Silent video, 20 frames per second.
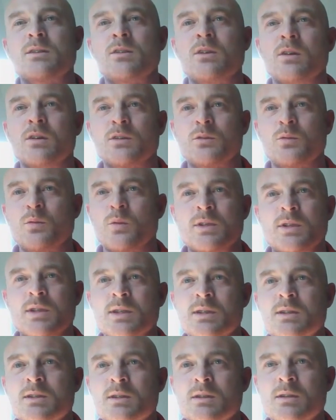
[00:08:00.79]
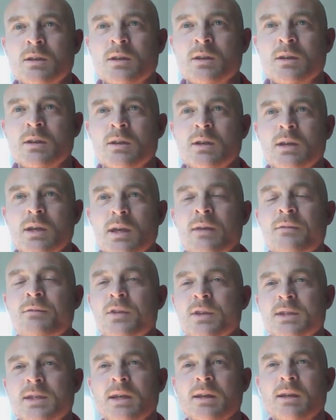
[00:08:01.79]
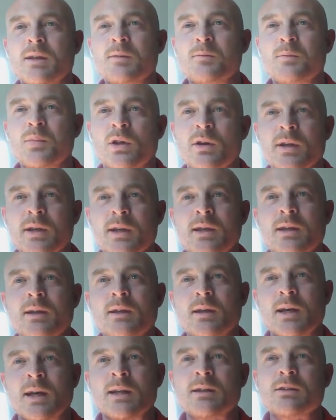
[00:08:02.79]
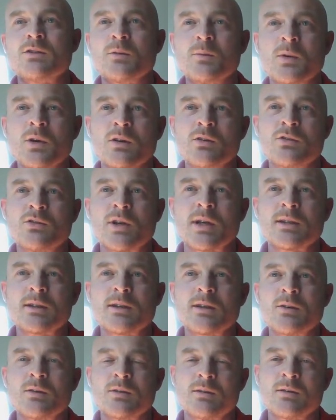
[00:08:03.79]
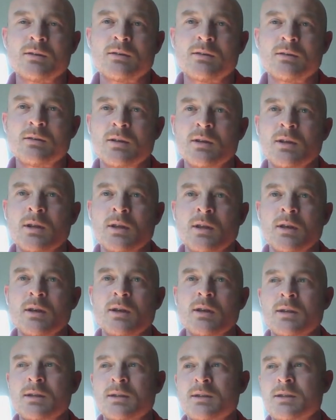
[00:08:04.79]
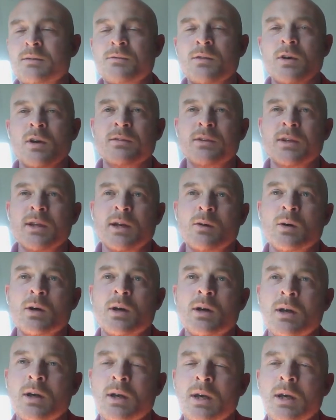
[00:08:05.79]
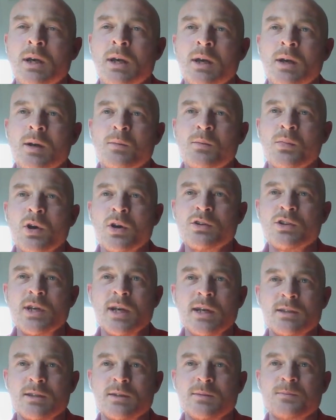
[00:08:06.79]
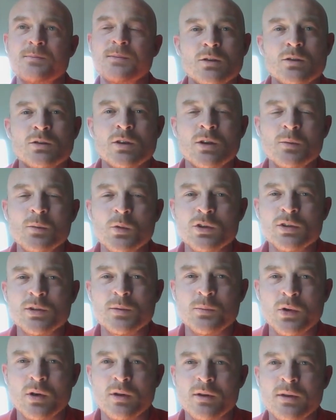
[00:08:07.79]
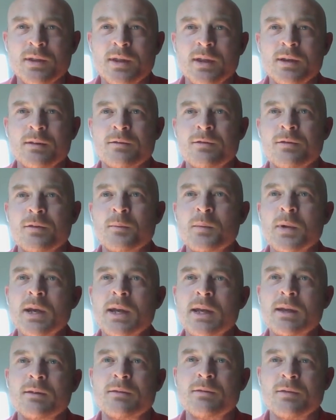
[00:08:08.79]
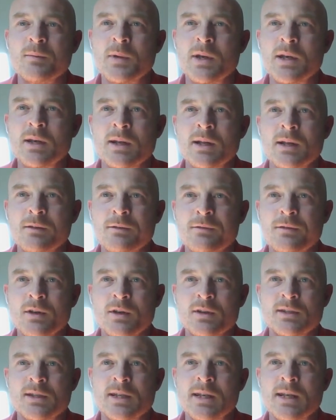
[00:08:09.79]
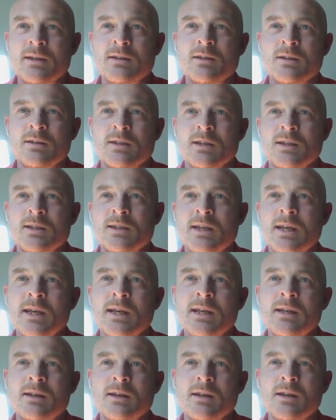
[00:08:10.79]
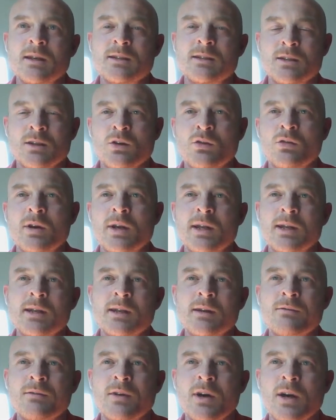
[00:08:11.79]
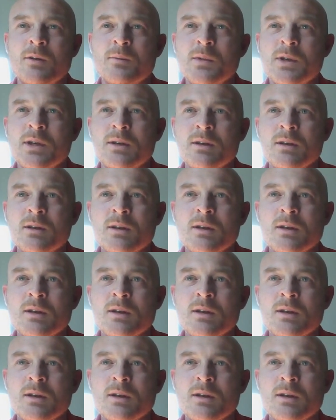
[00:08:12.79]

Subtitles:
course, which is every single employee and subcontractor that is involved in our projects. So the most important thing for me for mental health first aid to succeed is to create the environment